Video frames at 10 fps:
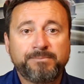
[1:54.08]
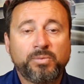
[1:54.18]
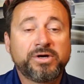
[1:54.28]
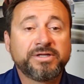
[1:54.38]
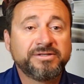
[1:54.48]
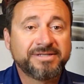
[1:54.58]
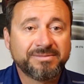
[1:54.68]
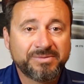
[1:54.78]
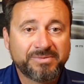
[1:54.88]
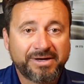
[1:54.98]
What can you
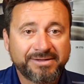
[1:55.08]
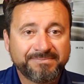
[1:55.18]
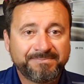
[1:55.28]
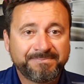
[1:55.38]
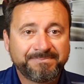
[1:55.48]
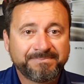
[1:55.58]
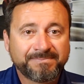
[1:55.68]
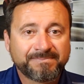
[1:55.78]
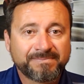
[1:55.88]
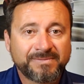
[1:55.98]
tell me about it?
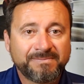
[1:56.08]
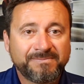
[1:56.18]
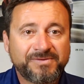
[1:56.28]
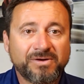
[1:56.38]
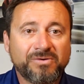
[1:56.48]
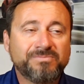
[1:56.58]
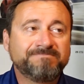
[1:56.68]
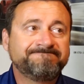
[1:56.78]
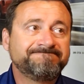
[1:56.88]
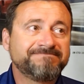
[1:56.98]

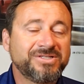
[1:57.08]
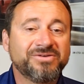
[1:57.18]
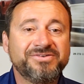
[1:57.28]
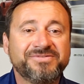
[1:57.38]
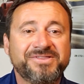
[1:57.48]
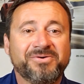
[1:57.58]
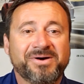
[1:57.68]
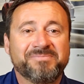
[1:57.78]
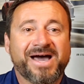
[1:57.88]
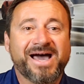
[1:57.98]
So, you know, even though
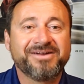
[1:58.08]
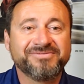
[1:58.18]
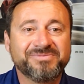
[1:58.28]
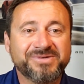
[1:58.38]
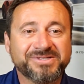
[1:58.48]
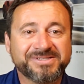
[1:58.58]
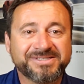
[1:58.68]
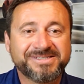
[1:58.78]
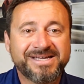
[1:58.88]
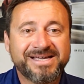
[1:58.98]
I'm out of the
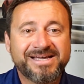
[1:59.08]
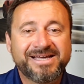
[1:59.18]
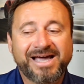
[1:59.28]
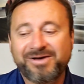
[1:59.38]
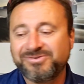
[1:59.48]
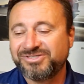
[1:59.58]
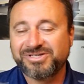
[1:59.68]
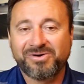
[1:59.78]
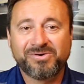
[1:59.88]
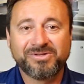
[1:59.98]
business, I would just
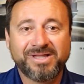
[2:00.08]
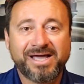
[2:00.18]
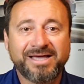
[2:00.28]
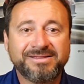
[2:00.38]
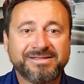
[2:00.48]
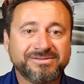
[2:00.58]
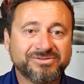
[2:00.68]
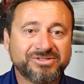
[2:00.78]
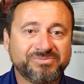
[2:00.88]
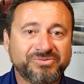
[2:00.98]
go online and do
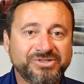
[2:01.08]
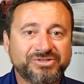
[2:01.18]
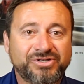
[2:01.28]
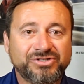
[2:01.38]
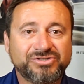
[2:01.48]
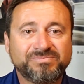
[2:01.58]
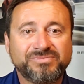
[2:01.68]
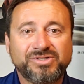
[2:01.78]
some research,